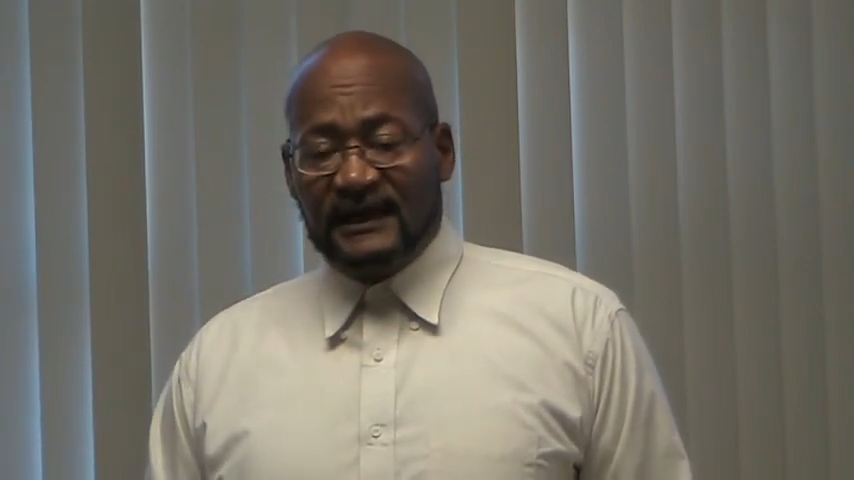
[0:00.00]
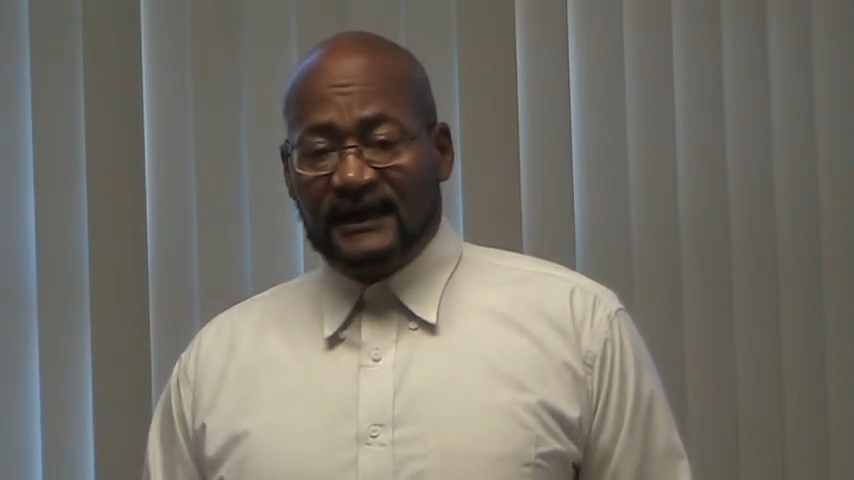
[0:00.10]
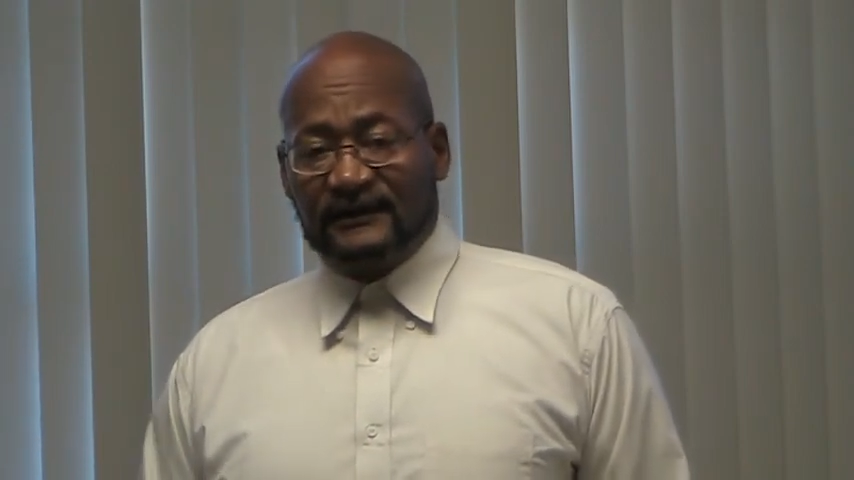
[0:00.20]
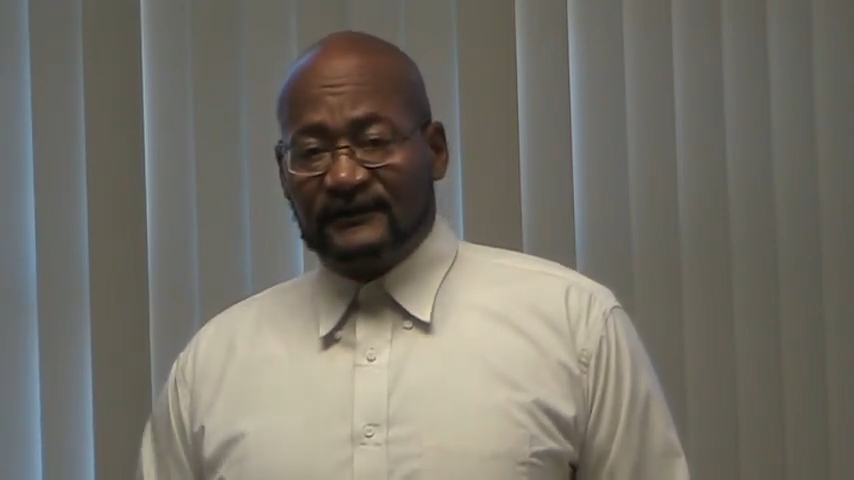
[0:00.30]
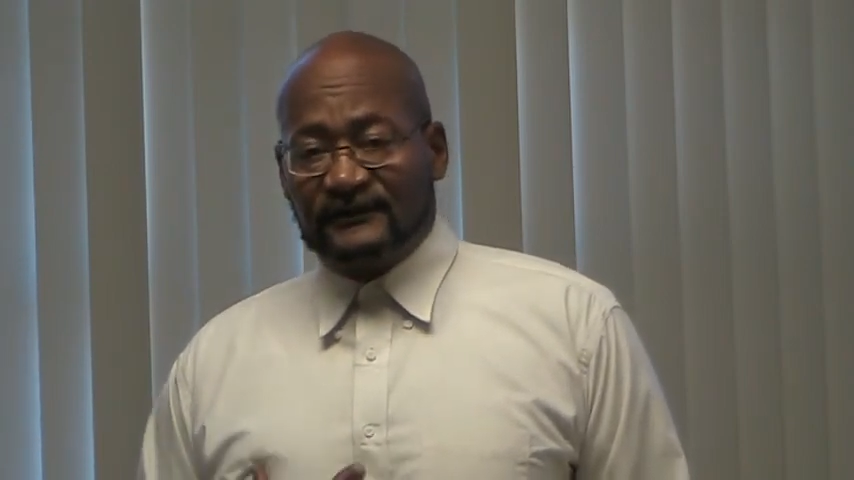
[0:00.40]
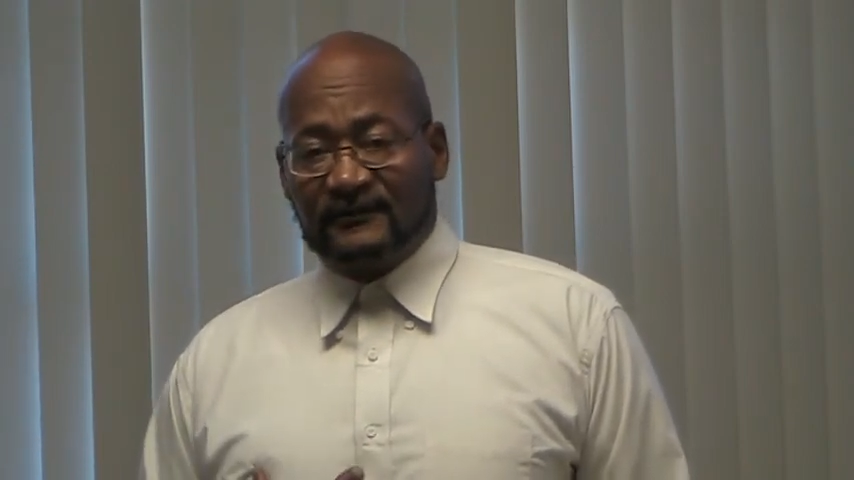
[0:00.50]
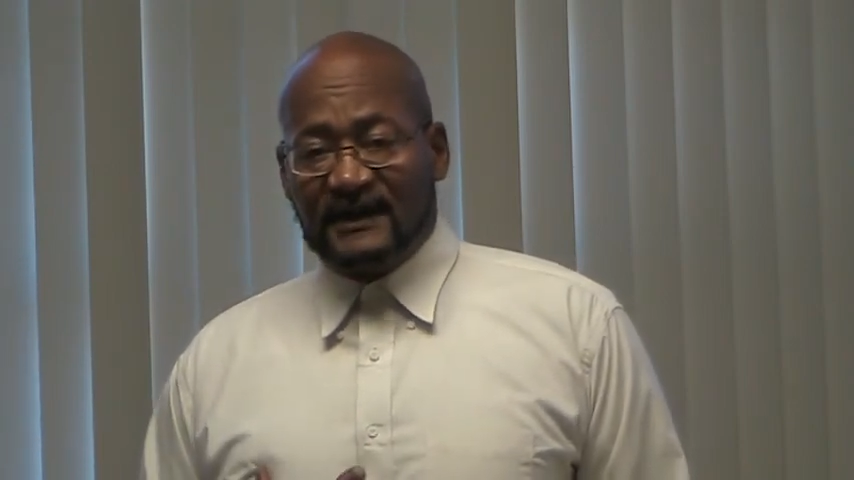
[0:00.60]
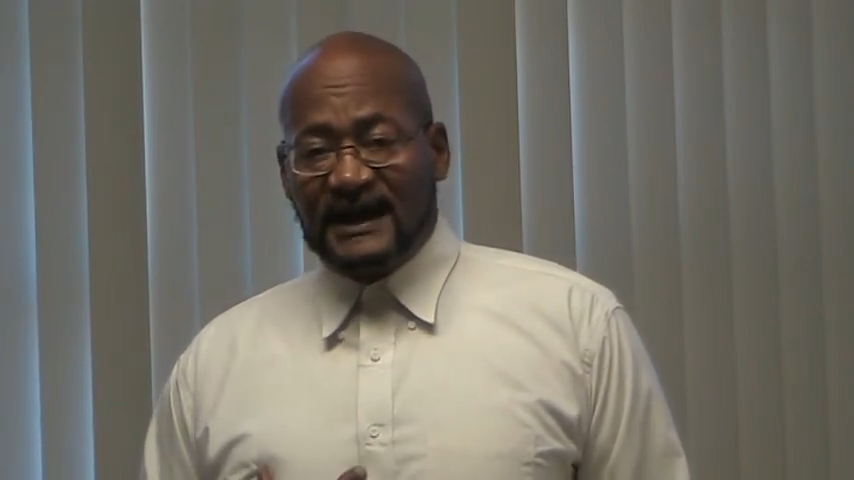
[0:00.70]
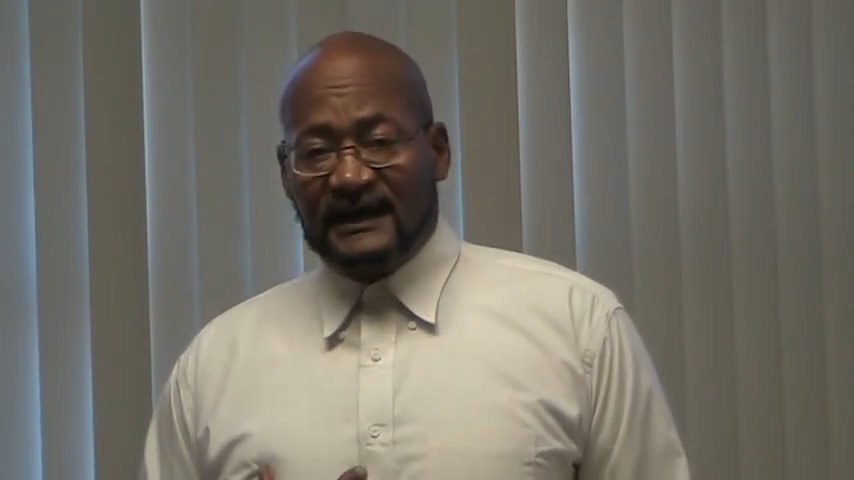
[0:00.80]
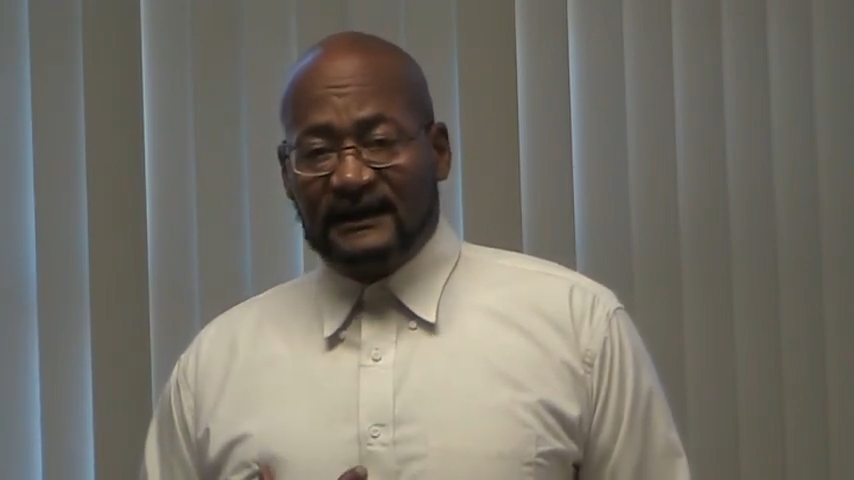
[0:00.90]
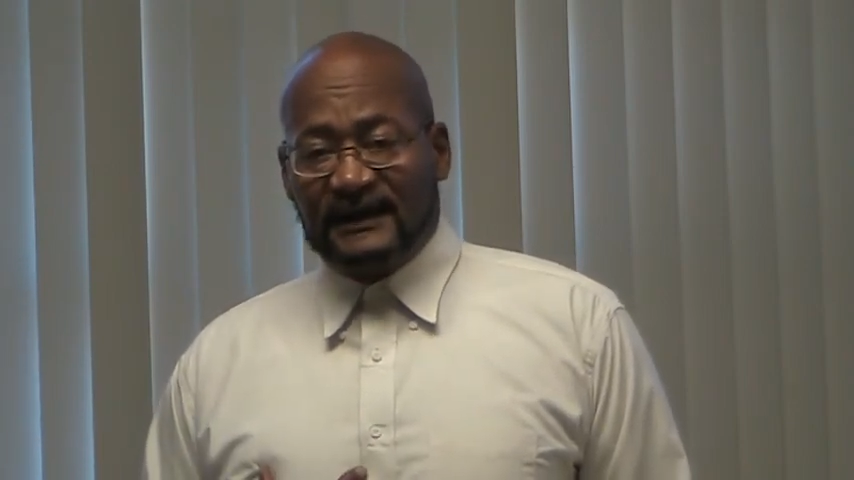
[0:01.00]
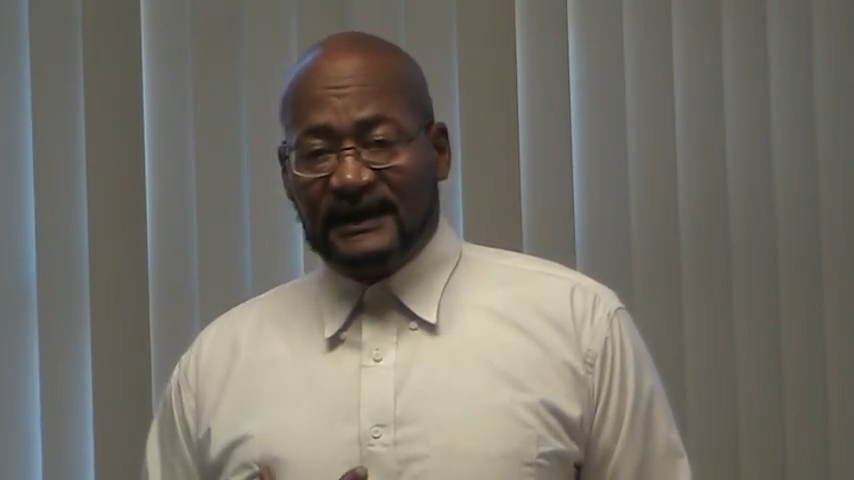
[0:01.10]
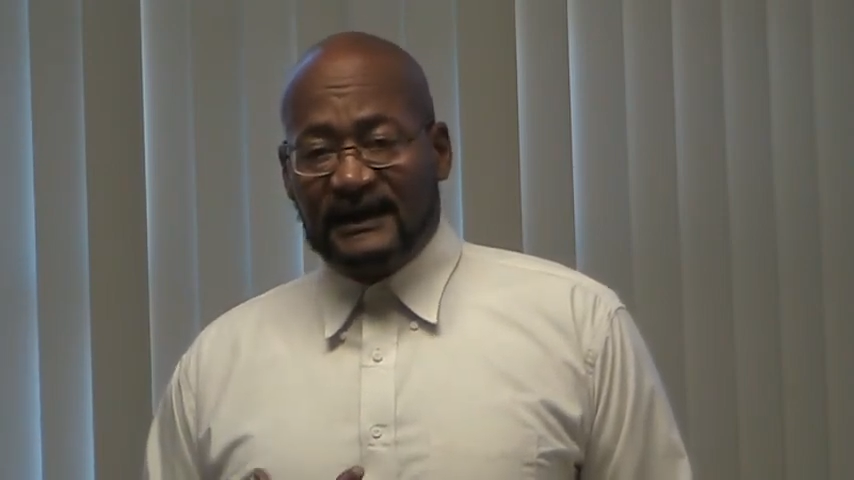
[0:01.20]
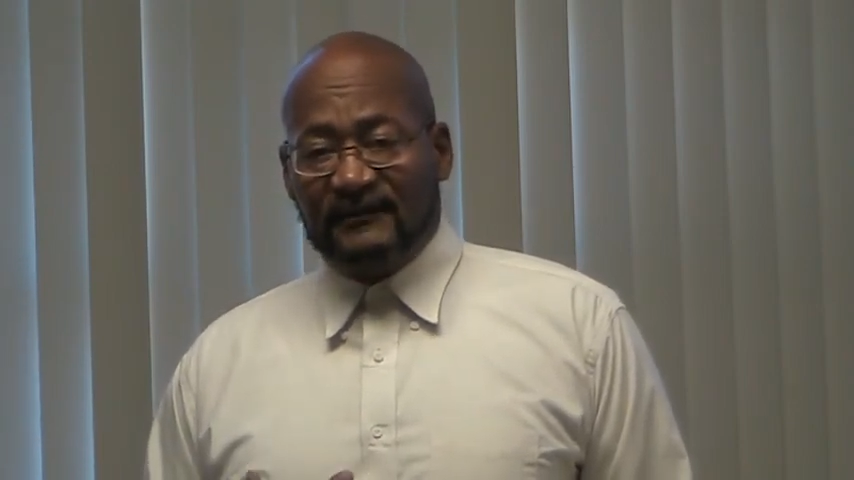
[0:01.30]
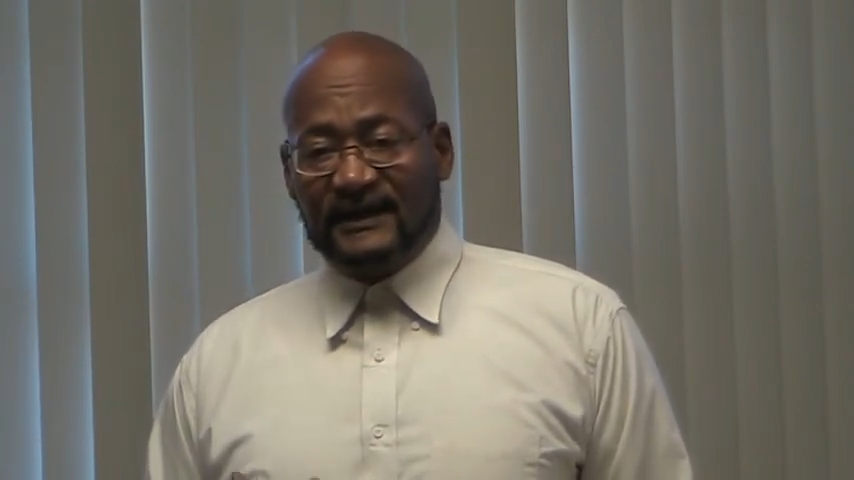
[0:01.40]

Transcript: and under my name,